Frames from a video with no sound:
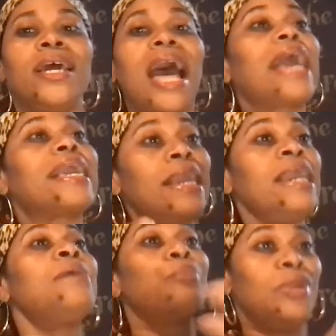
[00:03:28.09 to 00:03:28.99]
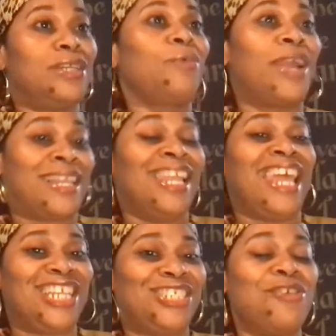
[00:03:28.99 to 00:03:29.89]
I can bring to
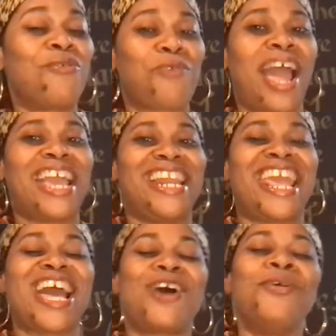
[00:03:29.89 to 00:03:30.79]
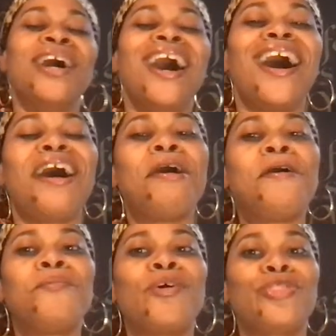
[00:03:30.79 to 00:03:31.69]
recollection right now
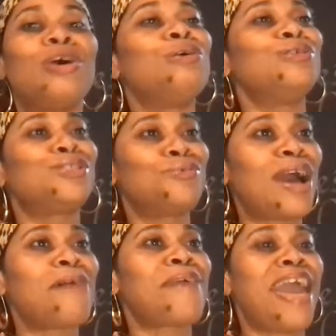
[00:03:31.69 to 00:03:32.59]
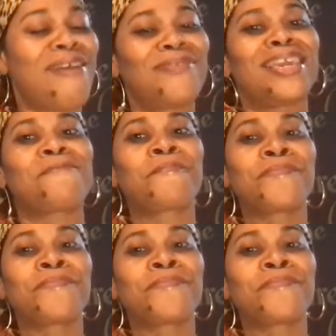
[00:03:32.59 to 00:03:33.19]
those who I'm having